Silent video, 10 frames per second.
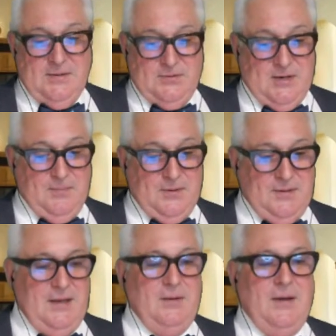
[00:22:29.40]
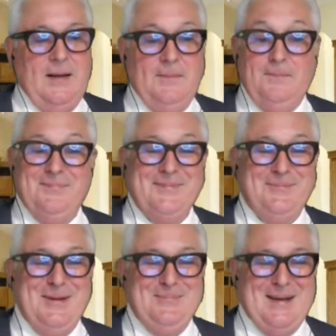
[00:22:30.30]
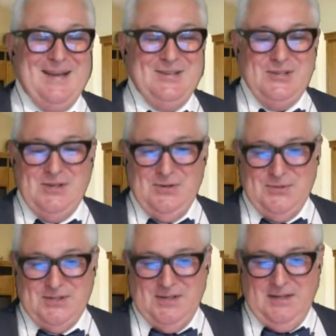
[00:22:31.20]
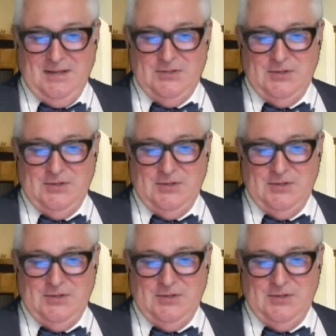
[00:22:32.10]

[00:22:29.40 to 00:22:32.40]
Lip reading: or jump on their web pages and you'll see those